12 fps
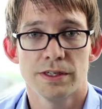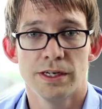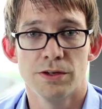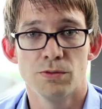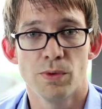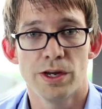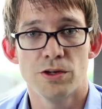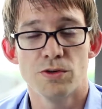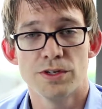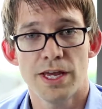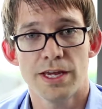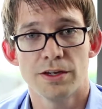it is when you
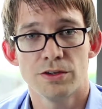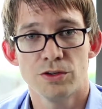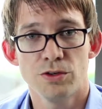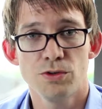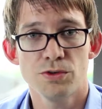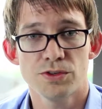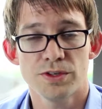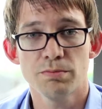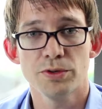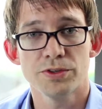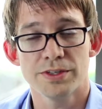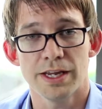take 2
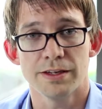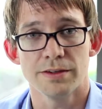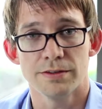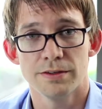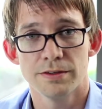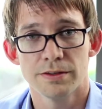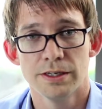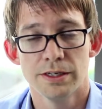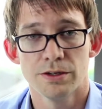simple sentences